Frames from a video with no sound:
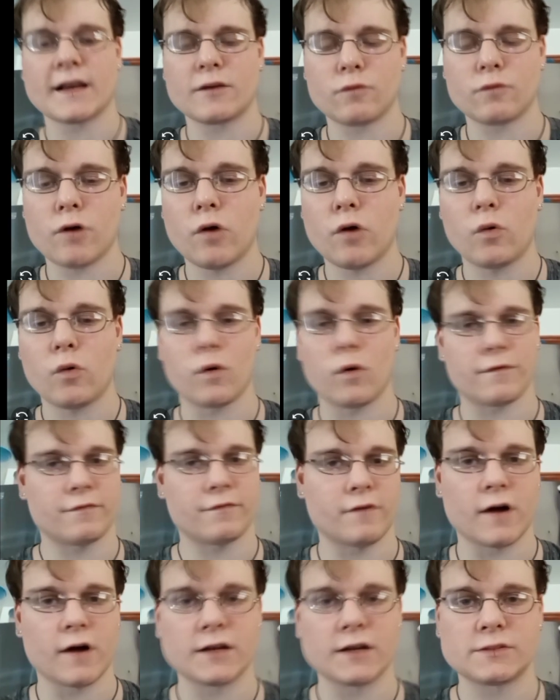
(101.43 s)
and roll or
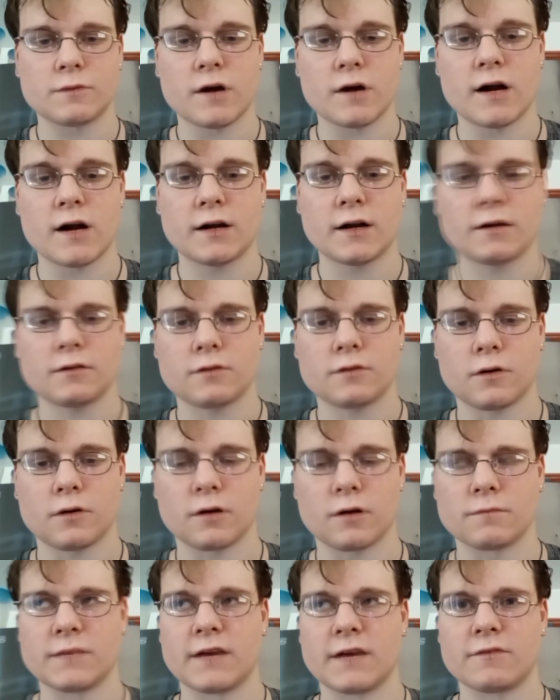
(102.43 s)
frost rock?
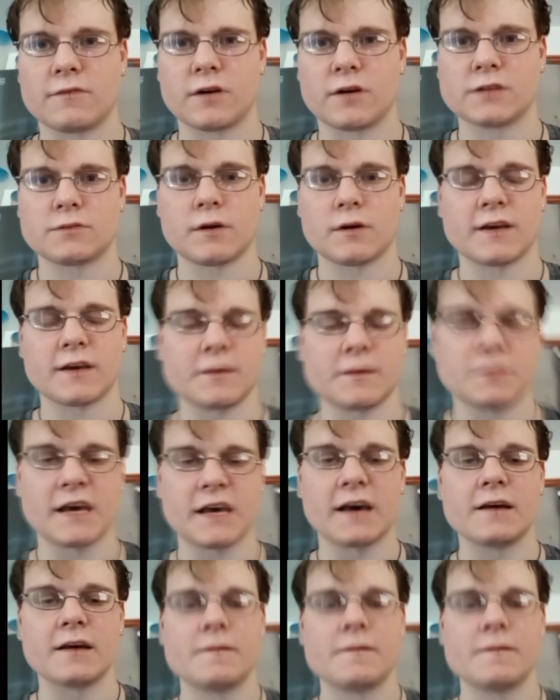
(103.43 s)
Or yeah, frost rock. Yeah, but yeah.